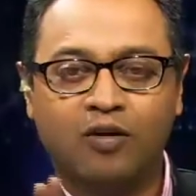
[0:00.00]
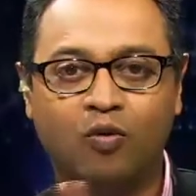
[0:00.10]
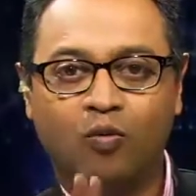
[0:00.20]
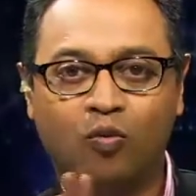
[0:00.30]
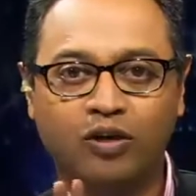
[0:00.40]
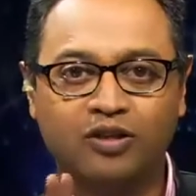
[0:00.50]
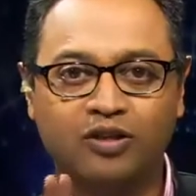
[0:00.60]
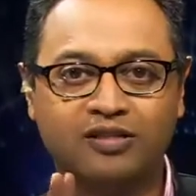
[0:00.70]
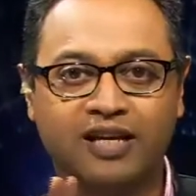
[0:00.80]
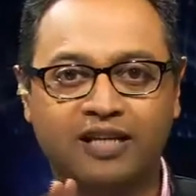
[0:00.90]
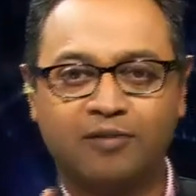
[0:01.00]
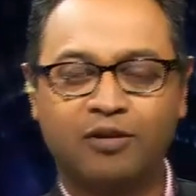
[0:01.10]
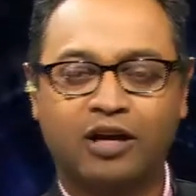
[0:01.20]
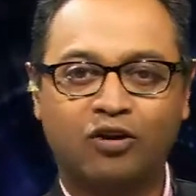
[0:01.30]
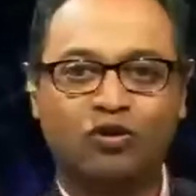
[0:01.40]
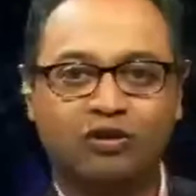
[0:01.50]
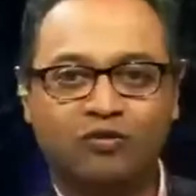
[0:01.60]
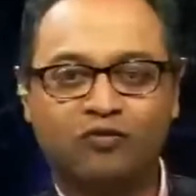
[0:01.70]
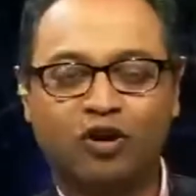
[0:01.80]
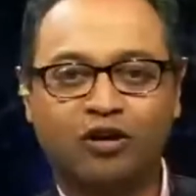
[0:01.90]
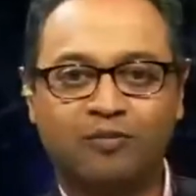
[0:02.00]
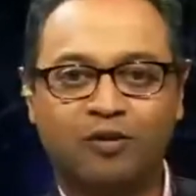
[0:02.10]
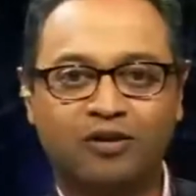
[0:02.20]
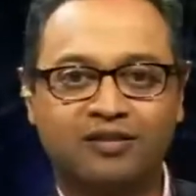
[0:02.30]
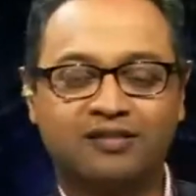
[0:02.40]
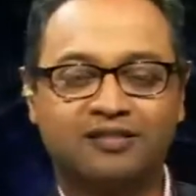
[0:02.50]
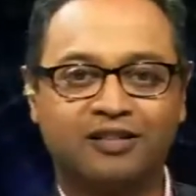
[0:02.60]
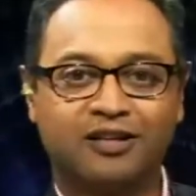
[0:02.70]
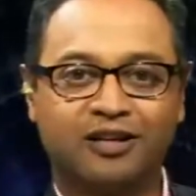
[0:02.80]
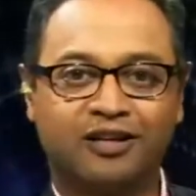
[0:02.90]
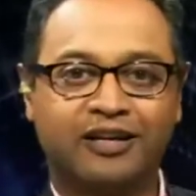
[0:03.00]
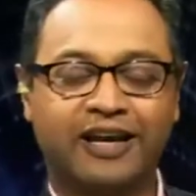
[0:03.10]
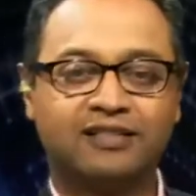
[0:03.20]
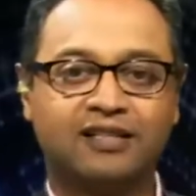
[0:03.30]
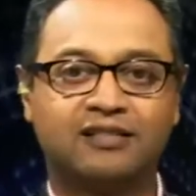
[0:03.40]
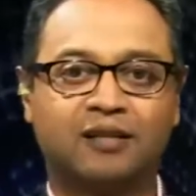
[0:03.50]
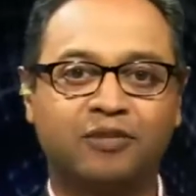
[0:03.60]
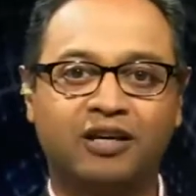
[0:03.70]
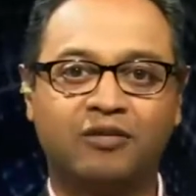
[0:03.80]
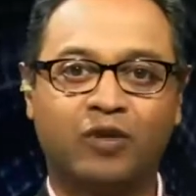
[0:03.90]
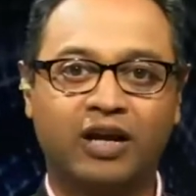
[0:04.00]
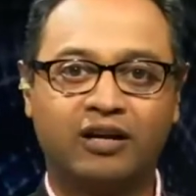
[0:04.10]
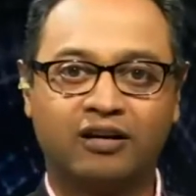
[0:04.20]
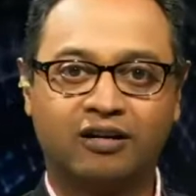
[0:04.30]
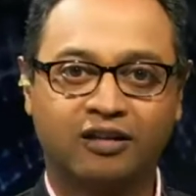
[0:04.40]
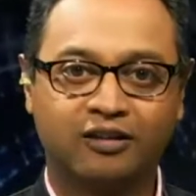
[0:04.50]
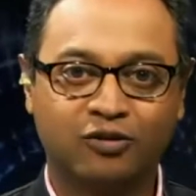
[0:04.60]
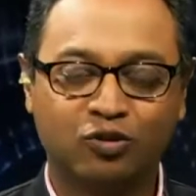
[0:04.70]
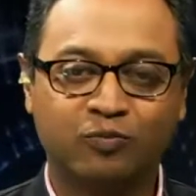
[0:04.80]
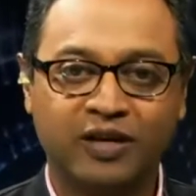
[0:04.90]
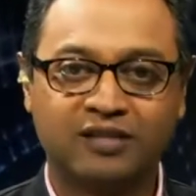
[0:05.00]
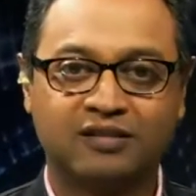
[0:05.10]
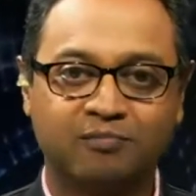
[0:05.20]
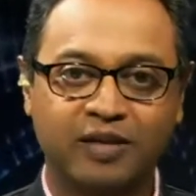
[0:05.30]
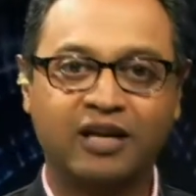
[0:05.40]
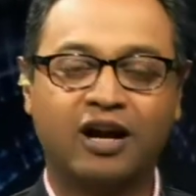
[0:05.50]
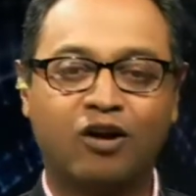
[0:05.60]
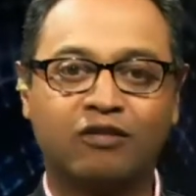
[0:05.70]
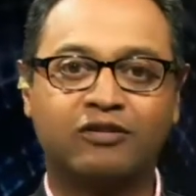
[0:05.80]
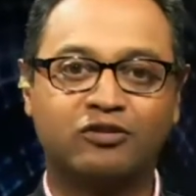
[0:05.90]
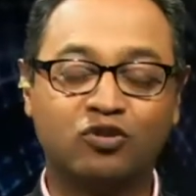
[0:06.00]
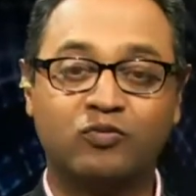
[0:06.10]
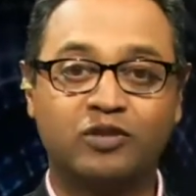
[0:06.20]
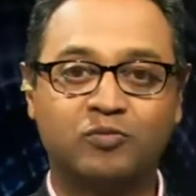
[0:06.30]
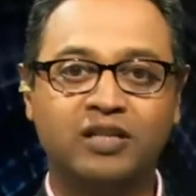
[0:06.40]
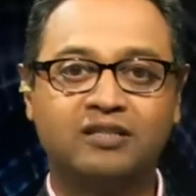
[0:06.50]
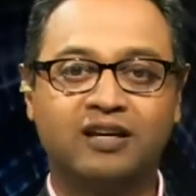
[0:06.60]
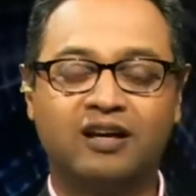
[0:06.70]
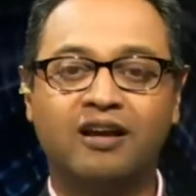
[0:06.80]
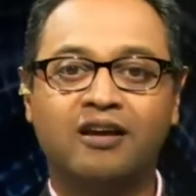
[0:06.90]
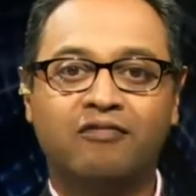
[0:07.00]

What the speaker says: What's your sense? I mean, I know you've talked about this case as something where the toothpaste being out of the tube, which means that